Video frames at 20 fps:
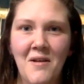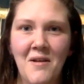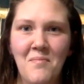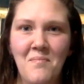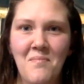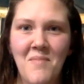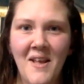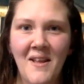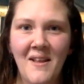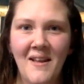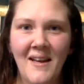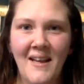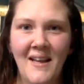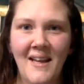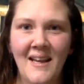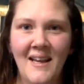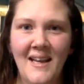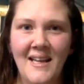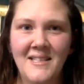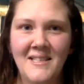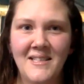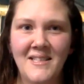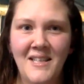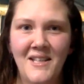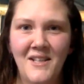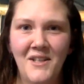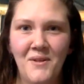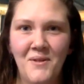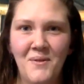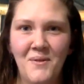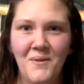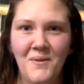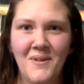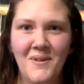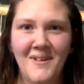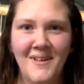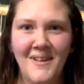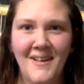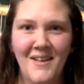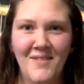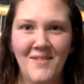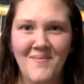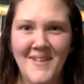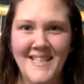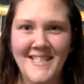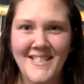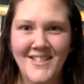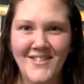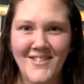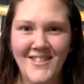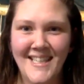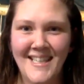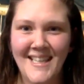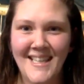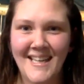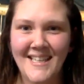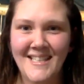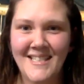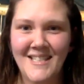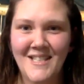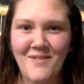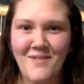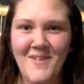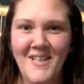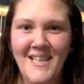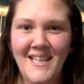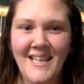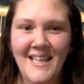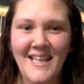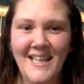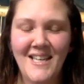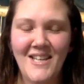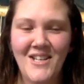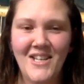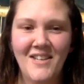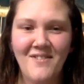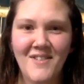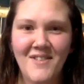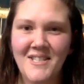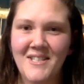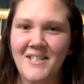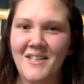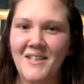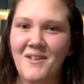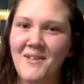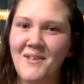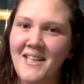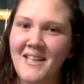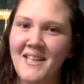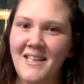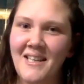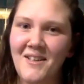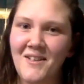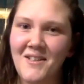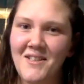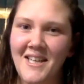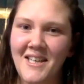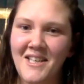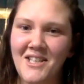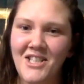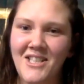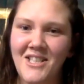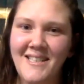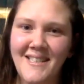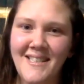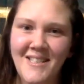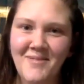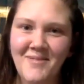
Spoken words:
Melanie, I see you on my screen next to me. Can you give us a quick introduction?